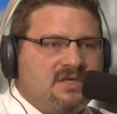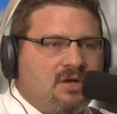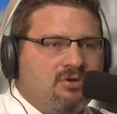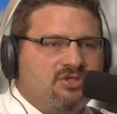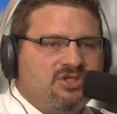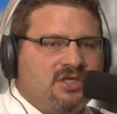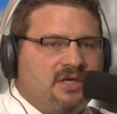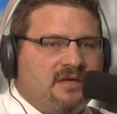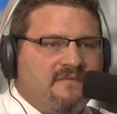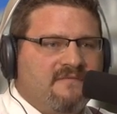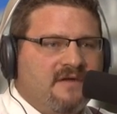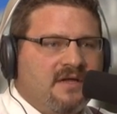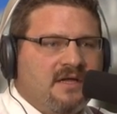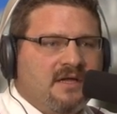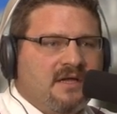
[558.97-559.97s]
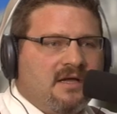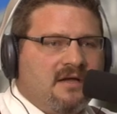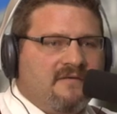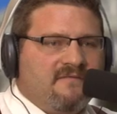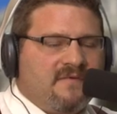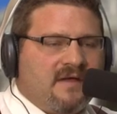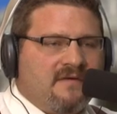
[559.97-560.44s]
notion of
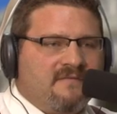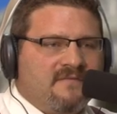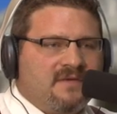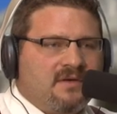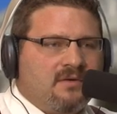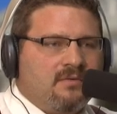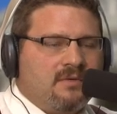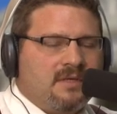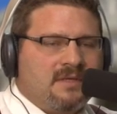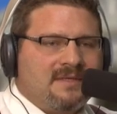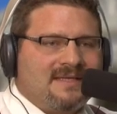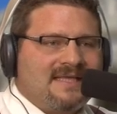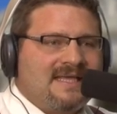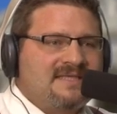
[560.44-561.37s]
of, of you know uh,